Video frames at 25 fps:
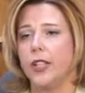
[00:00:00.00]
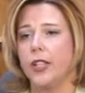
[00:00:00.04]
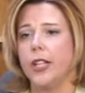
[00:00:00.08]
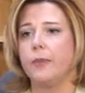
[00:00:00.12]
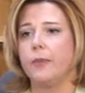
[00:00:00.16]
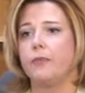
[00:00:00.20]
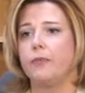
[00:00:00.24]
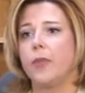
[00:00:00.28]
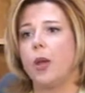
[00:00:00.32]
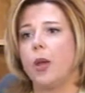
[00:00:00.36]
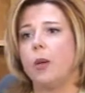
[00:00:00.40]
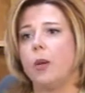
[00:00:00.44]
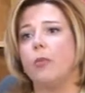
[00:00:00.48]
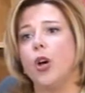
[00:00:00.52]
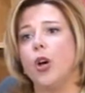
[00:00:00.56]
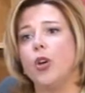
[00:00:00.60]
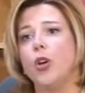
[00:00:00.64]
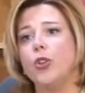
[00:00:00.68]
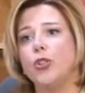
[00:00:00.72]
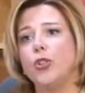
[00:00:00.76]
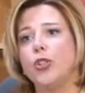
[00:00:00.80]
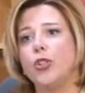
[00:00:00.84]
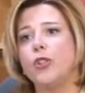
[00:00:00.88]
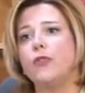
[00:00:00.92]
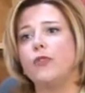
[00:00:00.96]
Finally,
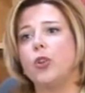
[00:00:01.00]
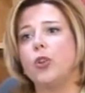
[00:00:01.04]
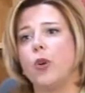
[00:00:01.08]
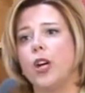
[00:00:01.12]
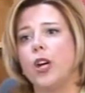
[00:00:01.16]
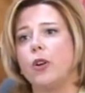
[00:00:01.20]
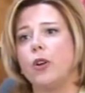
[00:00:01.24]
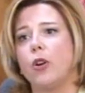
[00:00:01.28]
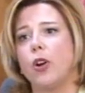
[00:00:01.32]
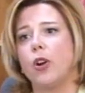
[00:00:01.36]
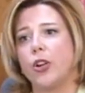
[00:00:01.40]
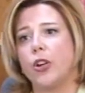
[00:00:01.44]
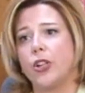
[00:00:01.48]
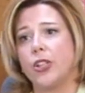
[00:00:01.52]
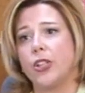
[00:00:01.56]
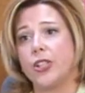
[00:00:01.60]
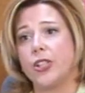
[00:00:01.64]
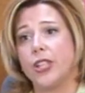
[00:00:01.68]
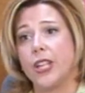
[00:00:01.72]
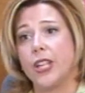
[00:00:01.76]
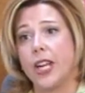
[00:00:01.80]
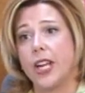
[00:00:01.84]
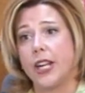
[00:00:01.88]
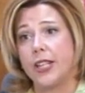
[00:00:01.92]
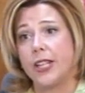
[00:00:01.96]
most of you are here
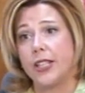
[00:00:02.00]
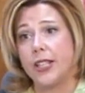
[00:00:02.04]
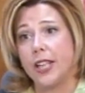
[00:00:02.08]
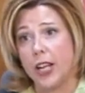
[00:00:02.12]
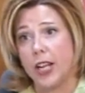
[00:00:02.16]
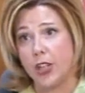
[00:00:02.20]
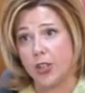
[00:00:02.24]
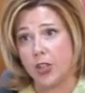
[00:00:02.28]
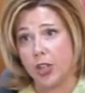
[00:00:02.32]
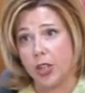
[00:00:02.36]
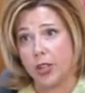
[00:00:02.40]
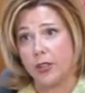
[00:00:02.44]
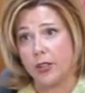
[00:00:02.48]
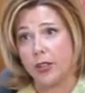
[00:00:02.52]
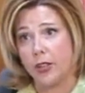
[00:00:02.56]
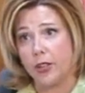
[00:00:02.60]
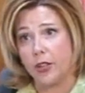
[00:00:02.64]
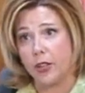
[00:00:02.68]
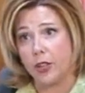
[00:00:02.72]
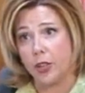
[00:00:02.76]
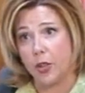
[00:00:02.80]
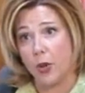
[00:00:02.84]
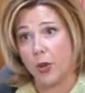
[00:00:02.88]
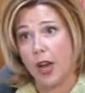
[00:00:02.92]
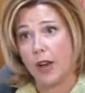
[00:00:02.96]
on a citation,
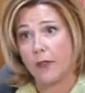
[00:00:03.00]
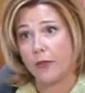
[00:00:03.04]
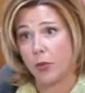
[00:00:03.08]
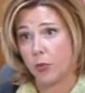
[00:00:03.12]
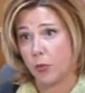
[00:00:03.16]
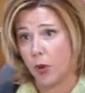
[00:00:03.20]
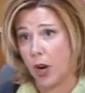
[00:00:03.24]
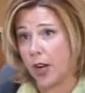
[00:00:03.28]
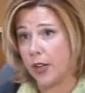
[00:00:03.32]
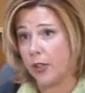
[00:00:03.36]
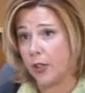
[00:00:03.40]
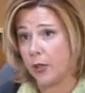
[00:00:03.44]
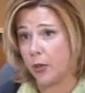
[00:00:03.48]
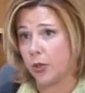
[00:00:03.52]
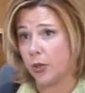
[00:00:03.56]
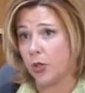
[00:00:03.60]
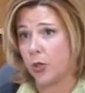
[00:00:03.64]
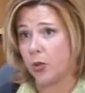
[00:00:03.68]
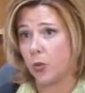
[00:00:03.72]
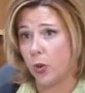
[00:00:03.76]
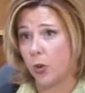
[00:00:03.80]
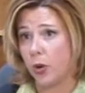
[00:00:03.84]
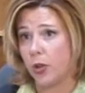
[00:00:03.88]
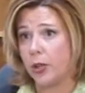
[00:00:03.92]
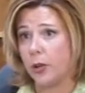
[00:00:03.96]
you have the right to a
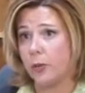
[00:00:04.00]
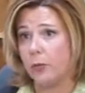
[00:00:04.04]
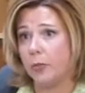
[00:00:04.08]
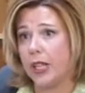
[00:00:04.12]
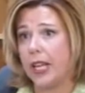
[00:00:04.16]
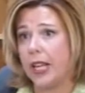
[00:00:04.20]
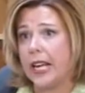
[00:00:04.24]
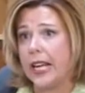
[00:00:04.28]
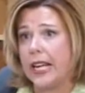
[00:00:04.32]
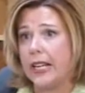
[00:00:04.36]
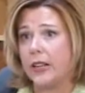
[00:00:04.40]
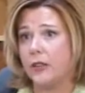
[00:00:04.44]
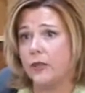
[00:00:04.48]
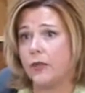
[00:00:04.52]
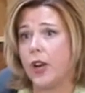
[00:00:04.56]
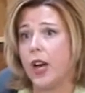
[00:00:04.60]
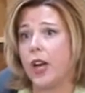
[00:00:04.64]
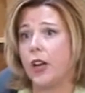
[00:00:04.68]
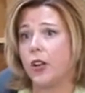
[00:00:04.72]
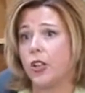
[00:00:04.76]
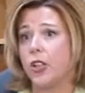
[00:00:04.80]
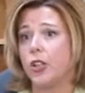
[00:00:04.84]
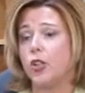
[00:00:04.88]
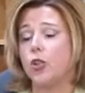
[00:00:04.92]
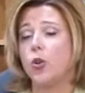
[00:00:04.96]
sworn complaint
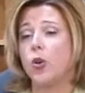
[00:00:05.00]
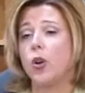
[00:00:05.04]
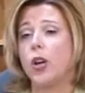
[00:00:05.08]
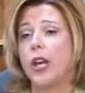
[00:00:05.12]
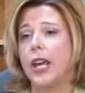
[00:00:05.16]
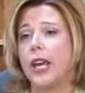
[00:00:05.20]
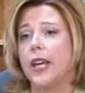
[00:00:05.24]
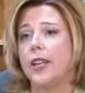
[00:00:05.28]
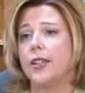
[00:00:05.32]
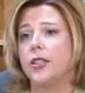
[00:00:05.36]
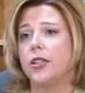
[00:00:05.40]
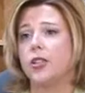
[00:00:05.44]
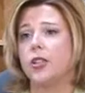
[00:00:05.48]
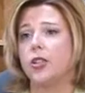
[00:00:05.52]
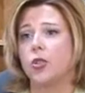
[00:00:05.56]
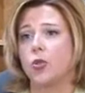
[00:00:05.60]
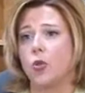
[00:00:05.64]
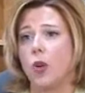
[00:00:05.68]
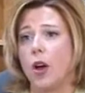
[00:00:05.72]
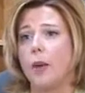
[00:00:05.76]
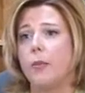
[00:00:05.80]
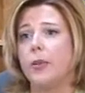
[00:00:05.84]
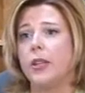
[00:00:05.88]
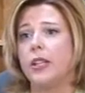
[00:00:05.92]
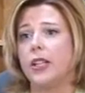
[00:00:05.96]
filed in your case
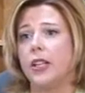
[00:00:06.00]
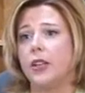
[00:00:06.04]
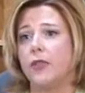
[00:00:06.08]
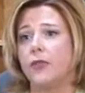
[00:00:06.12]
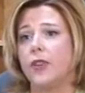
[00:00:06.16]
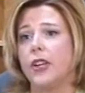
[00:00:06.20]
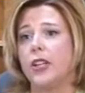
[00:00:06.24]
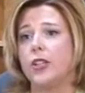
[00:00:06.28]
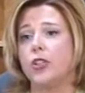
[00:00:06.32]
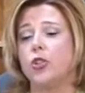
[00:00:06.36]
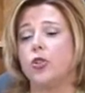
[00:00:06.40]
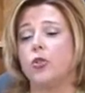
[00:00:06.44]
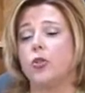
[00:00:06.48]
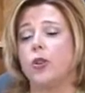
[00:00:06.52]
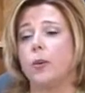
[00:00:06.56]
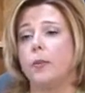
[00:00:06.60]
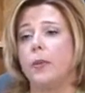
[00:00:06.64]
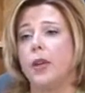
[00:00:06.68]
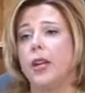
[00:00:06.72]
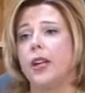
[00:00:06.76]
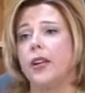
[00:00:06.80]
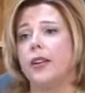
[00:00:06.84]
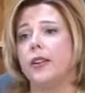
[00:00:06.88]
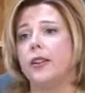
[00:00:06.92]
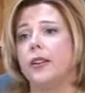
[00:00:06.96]
describing the offense you
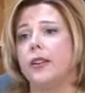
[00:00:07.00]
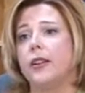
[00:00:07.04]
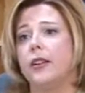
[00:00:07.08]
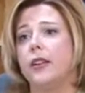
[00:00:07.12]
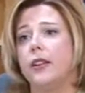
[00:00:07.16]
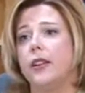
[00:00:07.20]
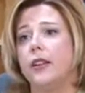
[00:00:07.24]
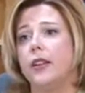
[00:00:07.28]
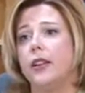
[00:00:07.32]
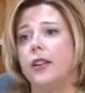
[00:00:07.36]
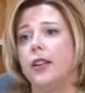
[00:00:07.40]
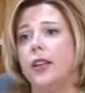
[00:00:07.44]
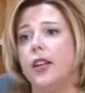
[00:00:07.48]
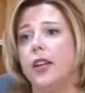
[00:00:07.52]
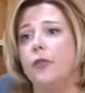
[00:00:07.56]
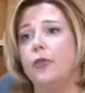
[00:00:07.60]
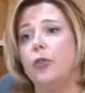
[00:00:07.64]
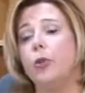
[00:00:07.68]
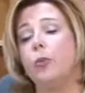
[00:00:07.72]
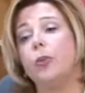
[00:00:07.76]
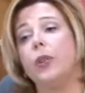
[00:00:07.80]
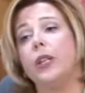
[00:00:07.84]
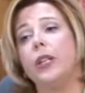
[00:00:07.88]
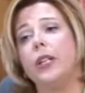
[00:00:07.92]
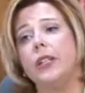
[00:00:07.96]
committed.
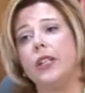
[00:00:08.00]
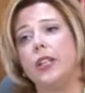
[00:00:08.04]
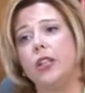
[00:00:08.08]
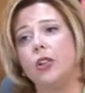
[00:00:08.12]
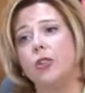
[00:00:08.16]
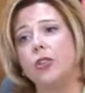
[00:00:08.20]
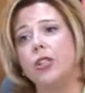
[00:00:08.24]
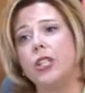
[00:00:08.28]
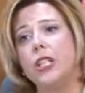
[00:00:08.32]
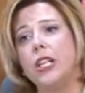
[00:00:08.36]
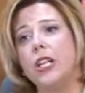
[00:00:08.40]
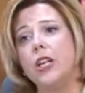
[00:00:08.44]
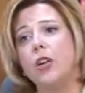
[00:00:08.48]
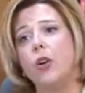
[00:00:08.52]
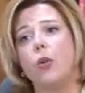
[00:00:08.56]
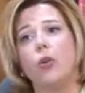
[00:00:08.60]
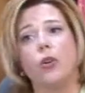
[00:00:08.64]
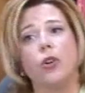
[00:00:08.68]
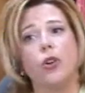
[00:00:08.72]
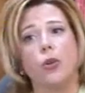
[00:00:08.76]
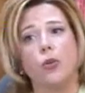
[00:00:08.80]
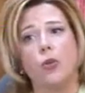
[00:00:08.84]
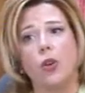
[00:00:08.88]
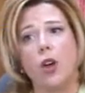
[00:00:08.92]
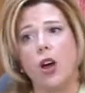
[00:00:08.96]
If you plead guilty
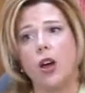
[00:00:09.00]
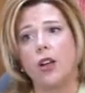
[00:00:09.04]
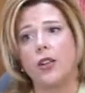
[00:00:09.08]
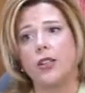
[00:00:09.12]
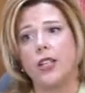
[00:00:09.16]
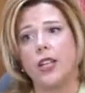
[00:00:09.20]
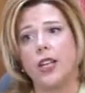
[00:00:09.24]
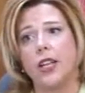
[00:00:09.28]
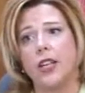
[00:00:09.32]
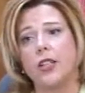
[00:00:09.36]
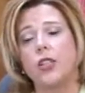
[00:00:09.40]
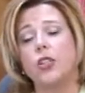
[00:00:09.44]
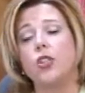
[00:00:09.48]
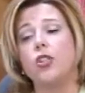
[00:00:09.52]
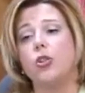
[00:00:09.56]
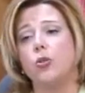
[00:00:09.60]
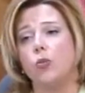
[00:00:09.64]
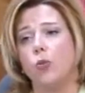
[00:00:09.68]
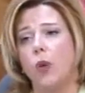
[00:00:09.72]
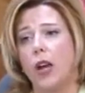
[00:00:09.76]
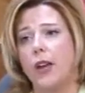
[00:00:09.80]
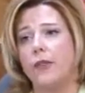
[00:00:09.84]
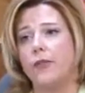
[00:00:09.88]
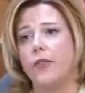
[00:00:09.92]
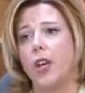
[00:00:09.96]
or no contest,
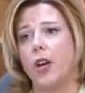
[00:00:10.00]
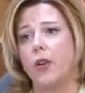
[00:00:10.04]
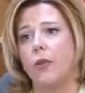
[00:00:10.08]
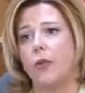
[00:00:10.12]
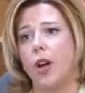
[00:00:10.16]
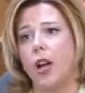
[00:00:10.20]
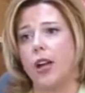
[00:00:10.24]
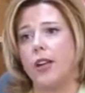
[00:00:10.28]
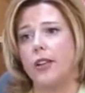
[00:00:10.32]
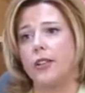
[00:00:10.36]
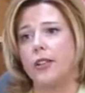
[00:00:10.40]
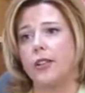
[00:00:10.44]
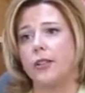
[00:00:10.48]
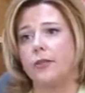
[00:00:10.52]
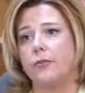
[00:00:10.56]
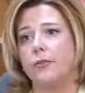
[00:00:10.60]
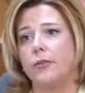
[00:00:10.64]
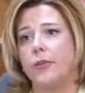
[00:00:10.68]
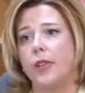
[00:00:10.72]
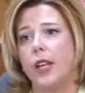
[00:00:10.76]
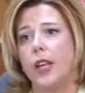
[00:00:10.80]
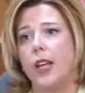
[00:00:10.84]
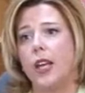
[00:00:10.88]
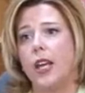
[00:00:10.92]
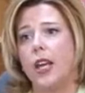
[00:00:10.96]
you waive that right.
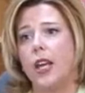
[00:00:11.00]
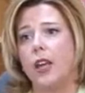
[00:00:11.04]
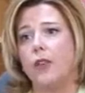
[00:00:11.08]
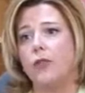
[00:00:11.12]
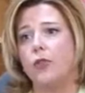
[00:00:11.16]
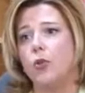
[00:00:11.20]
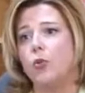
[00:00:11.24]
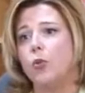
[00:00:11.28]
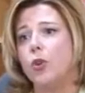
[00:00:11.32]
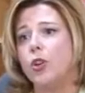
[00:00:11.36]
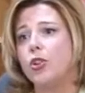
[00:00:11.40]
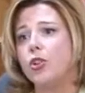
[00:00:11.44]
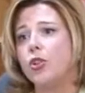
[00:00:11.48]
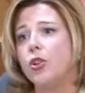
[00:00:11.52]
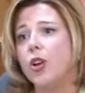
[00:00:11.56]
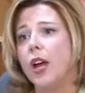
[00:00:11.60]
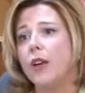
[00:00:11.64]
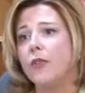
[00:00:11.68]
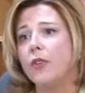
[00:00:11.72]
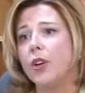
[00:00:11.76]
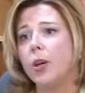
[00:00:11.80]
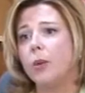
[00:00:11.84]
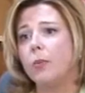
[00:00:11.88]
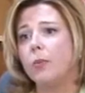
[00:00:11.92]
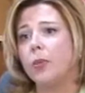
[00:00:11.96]
If you wish to
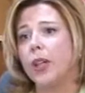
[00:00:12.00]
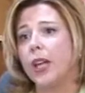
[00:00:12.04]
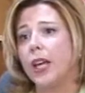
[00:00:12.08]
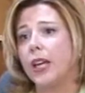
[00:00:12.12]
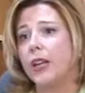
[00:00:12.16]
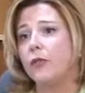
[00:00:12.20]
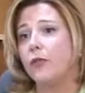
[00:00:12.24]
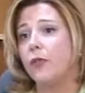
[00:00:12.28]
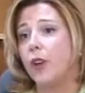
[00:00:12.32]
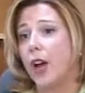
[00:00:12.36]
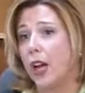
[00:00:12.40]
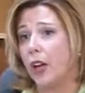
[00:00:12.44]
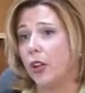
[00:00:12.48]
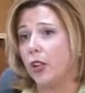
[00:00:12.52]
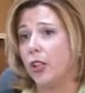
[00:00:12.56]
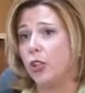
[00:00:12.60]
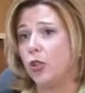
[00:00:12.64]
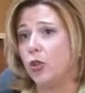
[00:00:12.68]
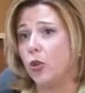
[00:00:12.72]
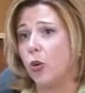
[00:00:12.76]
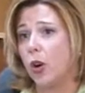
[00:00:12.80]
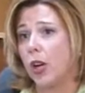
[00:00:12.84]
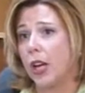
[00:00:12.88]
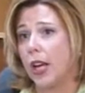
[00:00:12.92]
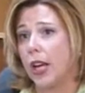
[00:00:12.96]
have a complaint filed
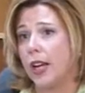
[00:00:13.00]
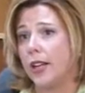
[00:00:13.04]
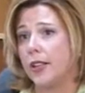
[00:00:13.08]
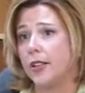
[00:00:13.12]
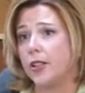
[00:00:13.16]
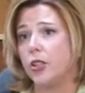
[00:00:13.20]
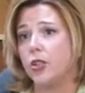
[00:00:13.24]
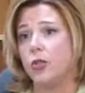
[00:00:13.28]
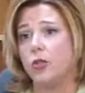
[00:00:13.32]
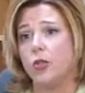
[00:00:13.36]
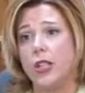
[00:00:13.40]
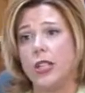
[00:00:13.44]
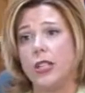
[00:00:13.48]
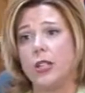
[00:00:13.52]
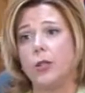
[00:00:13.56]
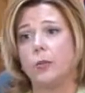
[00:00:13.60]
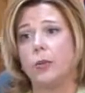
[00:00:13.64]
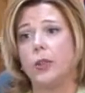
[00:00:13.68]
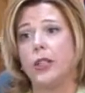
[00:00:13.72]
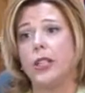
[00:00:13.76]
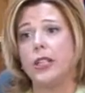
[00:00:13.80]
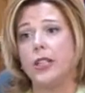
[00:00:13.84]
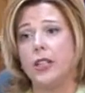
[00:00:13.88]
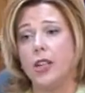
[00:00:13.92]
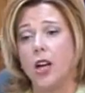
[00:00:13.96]
in your case, you need to
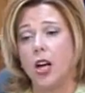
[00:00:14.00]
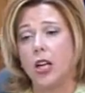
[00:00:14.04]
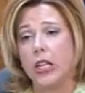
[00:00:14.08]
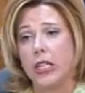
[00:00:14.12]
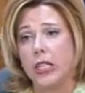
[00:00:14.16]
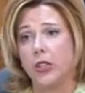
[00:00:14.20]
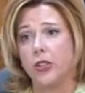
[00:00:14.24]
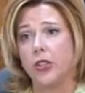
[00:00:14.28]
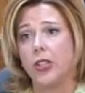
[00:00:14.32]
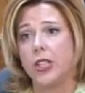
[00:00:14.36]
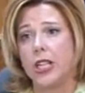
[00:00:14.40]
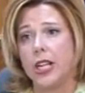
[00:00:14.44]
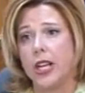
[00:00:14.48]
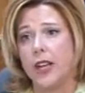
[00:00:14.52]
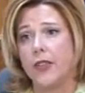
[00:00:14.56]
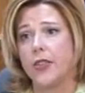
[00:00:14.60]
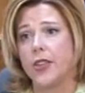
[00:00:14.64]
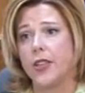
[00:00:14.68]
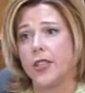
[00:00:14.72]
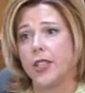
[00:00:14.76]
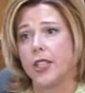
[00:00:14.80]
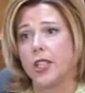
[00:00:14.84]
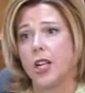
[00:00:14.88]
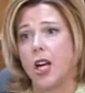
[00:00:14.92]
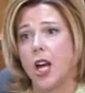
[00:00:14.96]
plead not guilty at
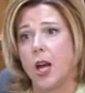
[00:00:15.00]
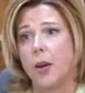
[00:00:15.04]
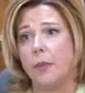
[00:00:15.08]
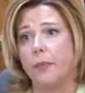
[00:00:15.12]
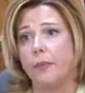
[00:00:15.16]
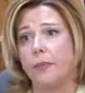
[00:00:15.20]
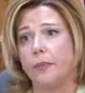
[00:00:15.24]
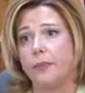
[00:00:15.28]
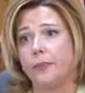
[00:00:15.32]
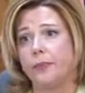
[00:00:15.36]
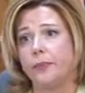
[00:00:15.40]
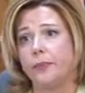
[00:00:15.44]
this time.